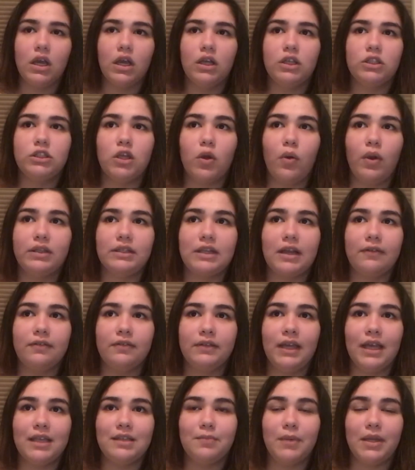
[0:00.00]
So it
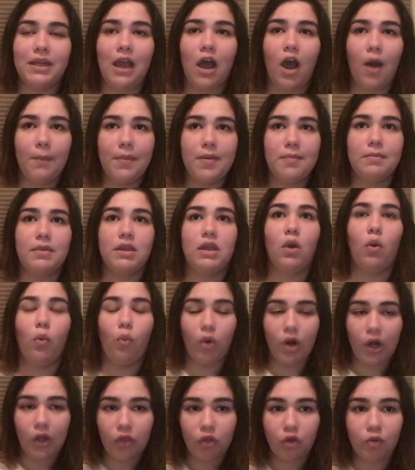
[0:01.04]
definitely has been helping me
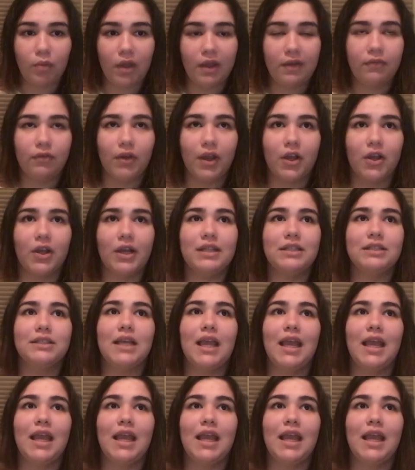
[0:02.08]
work through my fragrance